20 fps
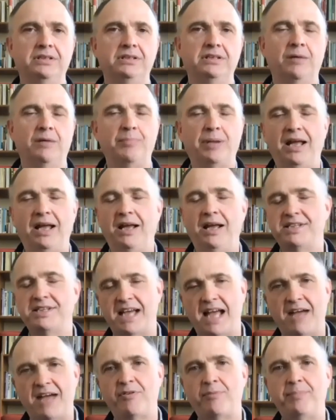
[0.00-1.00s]
A plan to
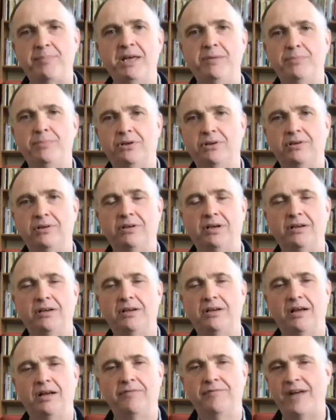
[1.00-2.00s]
have a people,
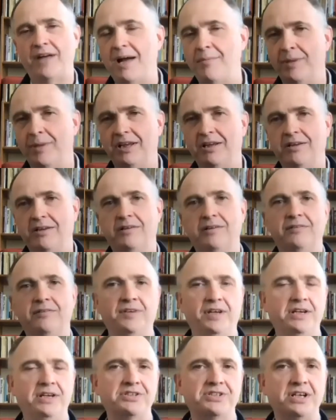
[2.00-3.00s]
a family, for
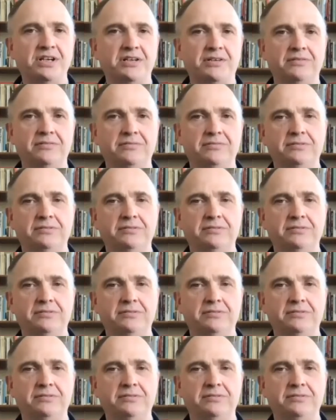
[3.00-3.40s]
his son.